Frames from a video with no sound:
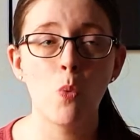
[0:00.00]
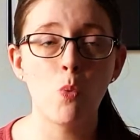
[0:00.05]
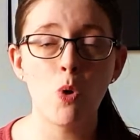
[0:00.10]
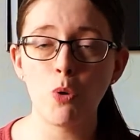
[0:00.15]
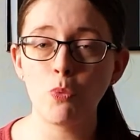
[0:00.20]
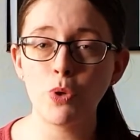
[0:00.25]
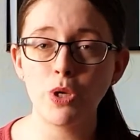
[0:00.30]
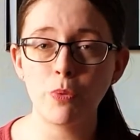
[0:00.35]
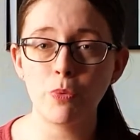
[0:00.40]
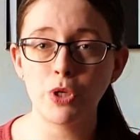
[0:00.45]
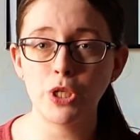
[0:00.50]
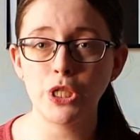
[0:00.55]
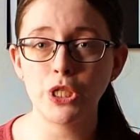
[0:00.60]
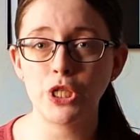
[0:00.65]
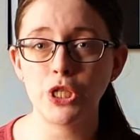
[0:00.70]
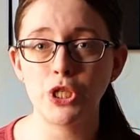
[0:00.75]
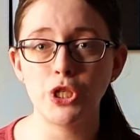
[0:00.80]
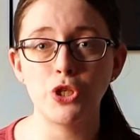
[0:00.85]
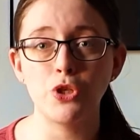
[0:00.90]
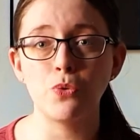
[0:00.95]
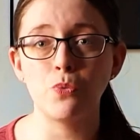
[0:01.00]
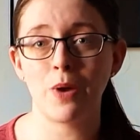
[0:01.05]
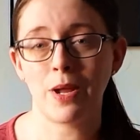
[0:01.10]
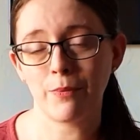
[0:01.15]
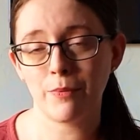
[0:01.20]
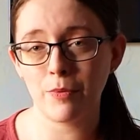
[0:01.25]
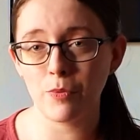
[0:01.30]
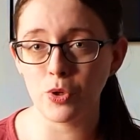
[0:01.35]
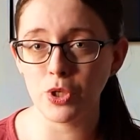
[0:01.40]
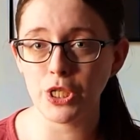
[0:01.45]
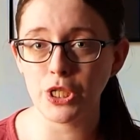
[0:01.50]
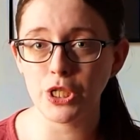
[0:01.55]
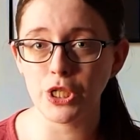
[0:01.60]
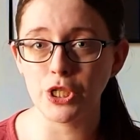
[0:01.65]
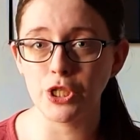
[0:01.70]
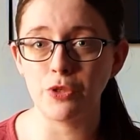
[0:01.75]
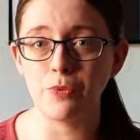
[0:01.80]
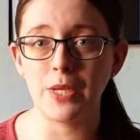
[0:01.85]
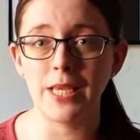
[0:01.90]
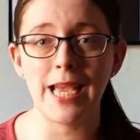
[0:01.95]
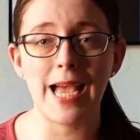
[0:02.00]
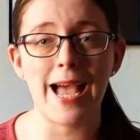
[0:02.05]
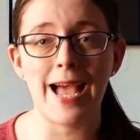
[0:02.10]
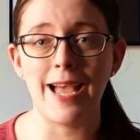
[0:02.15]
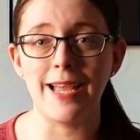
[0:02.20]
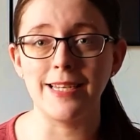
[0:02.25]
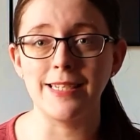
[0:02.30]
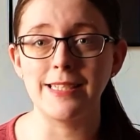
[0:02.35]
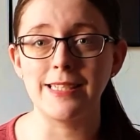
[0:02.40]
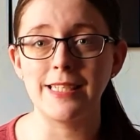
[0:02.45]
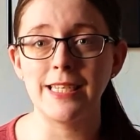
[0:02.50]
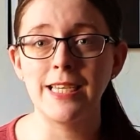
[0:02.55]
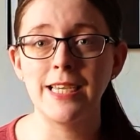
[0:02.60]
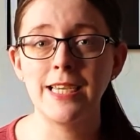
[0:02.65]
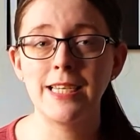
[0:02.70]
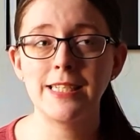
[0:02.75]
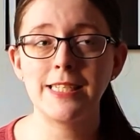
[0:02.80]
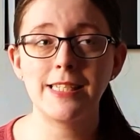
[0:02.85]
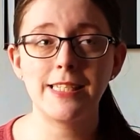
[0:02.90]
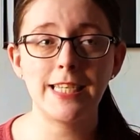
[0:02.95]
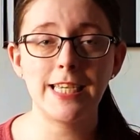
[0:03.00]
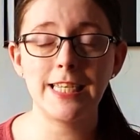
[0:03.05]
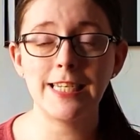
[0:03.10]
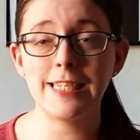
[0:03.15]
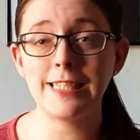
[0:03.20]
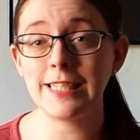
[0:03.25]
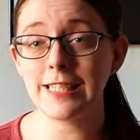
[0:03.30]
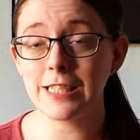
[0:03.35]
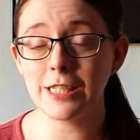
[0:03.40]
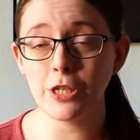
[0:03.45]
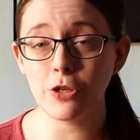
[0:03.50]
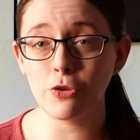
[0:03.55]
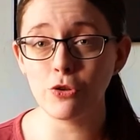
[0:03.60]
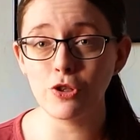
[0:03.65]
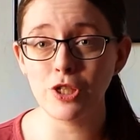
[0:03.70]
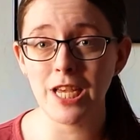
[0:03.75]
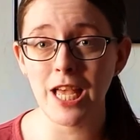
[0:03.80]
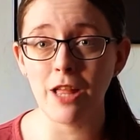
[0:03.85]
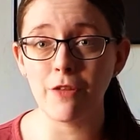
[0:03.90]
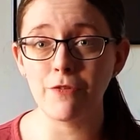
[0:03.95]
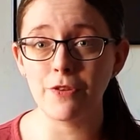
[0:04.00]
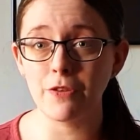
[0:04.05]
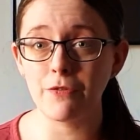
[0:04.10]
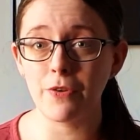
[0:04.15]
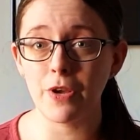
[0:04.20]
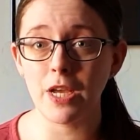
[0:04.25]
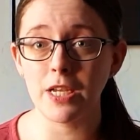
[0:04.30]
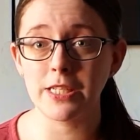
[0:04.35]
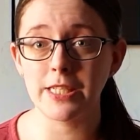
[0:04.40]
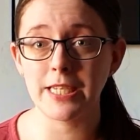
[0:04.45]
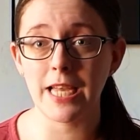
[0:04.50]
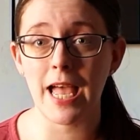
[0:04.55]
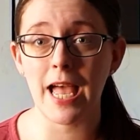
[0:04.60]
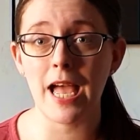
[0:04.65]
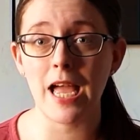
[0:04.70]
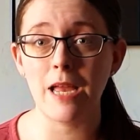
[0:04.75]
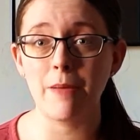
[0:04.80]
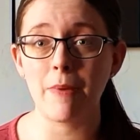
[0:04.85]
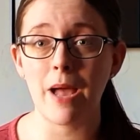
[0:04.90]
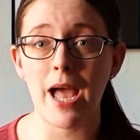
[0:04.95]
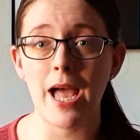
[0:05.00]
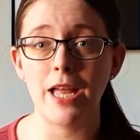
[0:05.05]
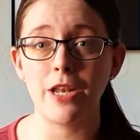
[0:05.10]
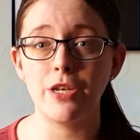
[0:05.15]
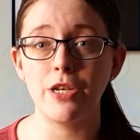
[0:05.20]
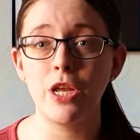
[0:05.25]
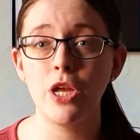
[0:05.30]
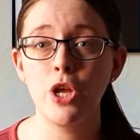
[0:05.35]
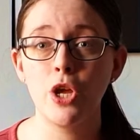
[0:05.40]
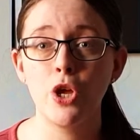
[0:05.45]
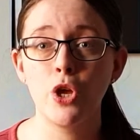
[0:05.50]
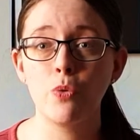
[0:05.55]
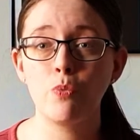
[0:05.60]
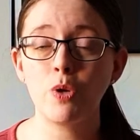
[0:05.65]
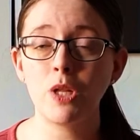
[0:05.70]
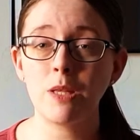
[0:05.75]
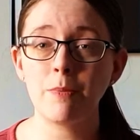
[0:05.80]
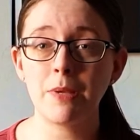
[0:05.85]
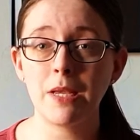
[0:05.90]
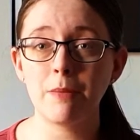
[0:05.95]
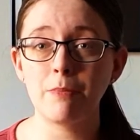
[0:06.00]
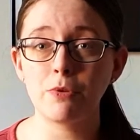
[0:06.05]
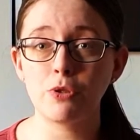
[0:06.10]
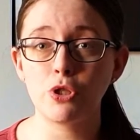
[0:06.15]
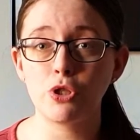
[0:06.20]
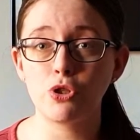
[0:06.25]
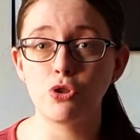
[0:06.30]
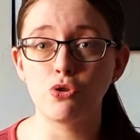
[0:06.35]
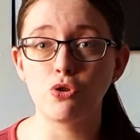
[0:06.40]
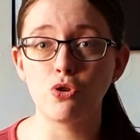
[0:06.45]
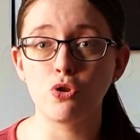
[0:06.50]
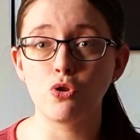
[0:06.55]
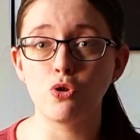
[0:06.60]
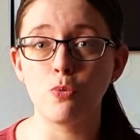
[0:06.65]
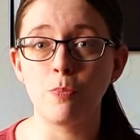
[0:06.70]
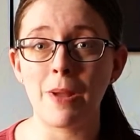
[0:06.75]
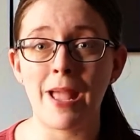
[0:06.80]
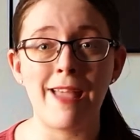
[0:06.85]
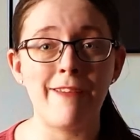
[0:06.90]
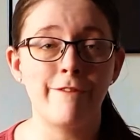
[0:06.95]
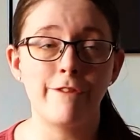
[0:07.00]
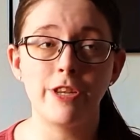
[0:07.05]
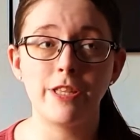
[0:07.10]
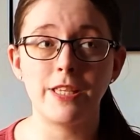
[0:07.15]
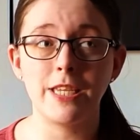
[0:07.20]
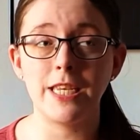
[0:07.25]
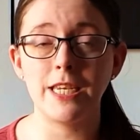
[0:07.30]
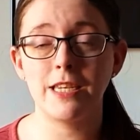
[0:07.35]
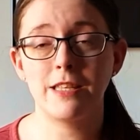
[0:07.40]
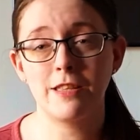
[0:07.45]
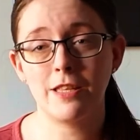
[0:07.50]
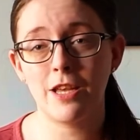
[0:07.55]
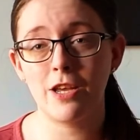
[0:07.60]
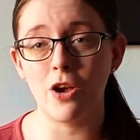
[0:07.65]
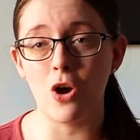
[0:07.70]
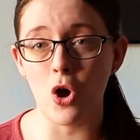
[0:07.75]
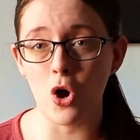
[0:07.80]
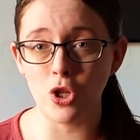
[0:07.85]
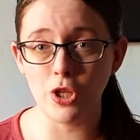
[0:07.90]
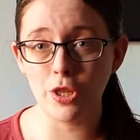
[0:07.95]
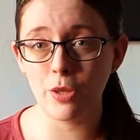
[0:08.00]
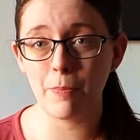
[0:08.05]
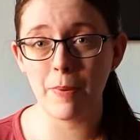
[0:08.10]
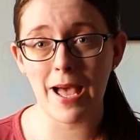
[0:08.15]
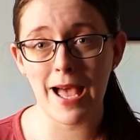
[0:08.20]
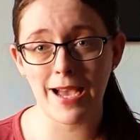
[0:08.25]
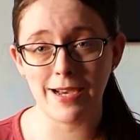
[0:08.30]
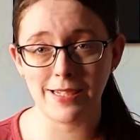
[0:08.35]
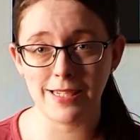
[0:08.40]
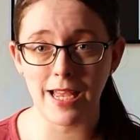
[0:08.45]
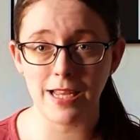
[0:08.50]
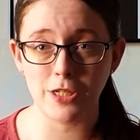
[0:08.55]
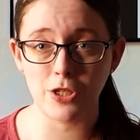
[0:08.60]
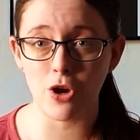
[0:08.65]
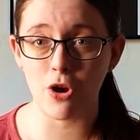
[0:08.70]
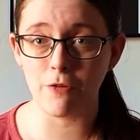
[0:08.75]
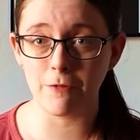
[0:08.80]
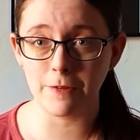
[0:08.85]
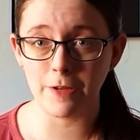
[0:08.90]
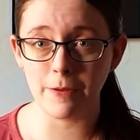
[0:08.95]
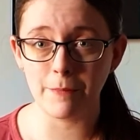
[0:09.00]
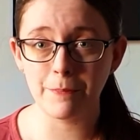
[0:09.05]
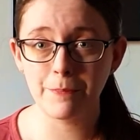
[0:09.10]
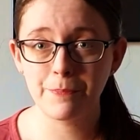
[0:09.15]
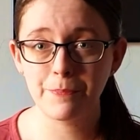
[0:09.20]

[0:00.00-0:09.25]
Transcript: what we wanted to do, when we wanted to do it, and to stay in a Disney hotel for the first time and really be able to soak up everything that all of the parks had to offer.